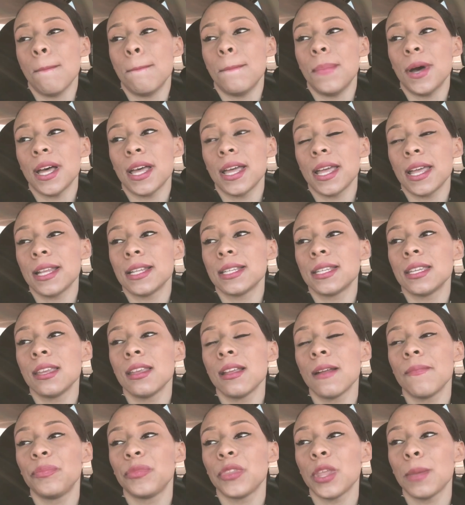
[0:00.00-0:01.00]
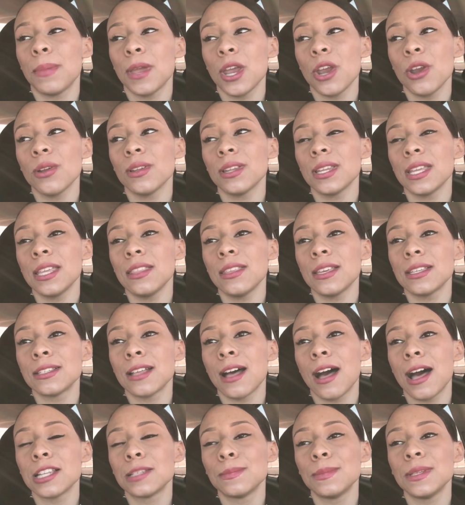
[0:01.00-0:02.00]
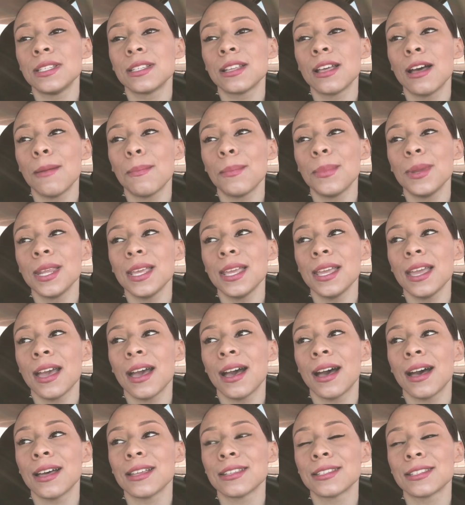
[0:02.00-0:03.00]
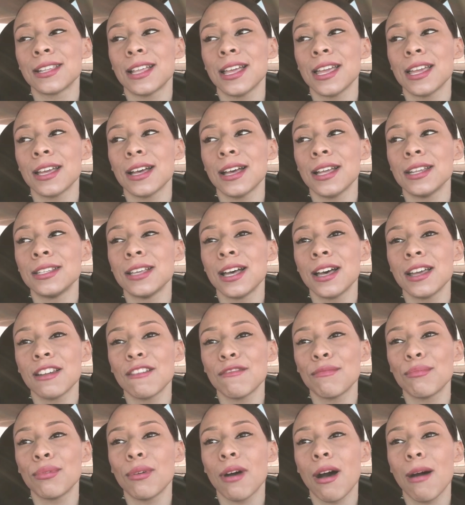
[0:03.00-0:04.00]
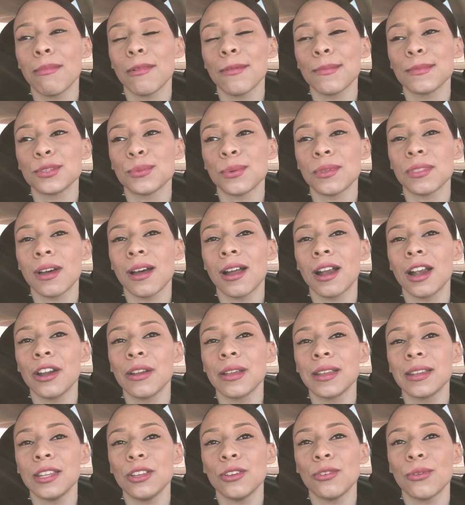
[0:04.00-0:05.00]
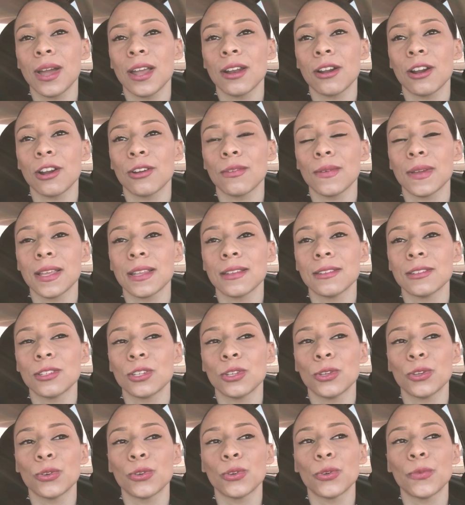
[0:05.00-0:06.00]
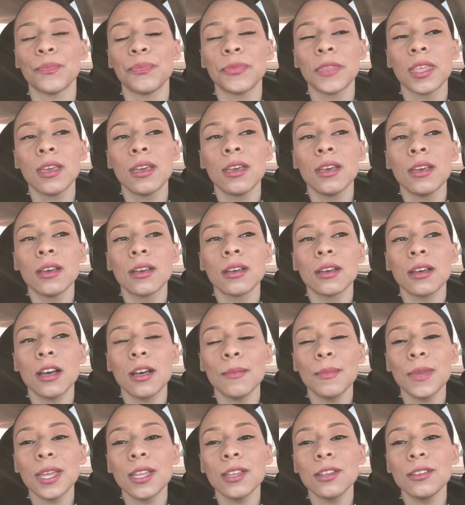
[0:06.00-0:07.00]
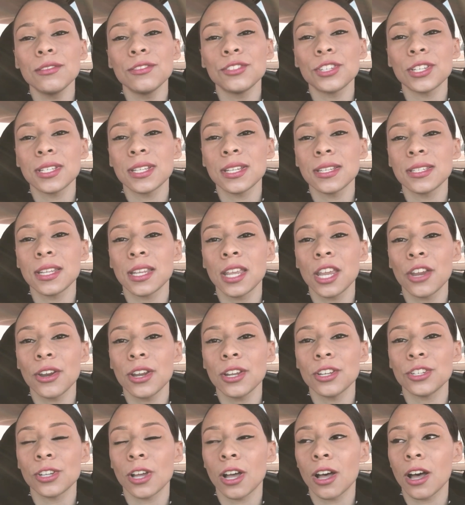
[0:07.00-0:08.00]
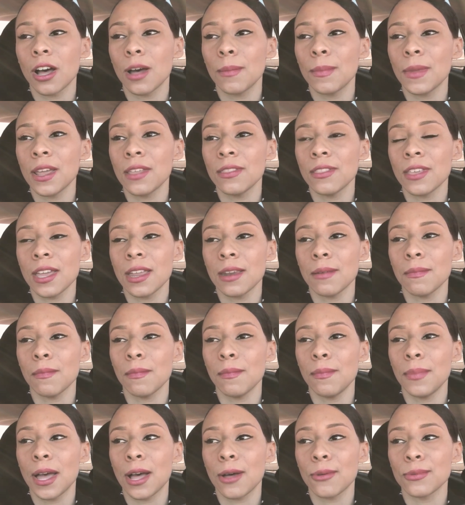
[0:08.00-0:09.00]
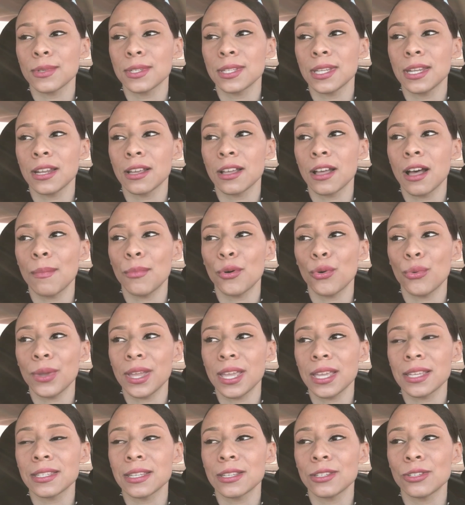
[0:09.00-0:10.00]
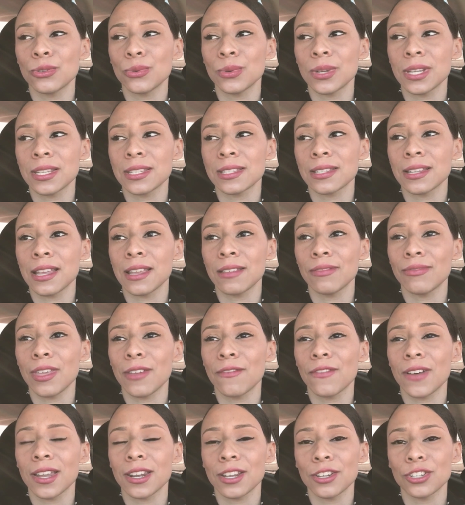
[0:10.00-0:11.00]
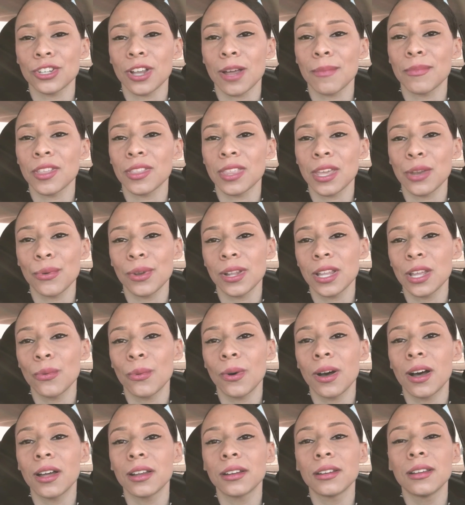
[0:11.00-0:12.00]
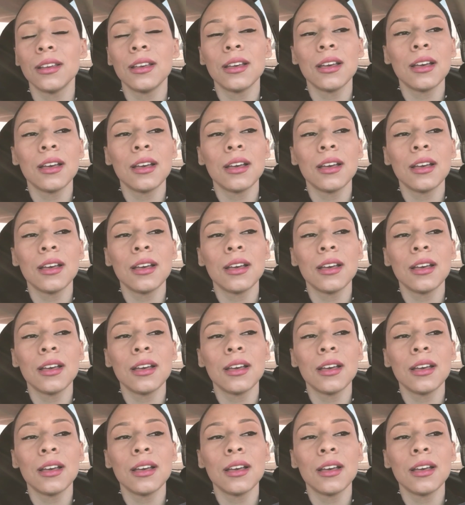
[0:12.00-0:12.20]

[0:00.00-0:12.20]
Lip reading: But apparently this hospice company has like a ton of problems with hiring new grad RNs who come in just to secure a job and then bounce in a couple weeks as soon as like they find a job that they really want.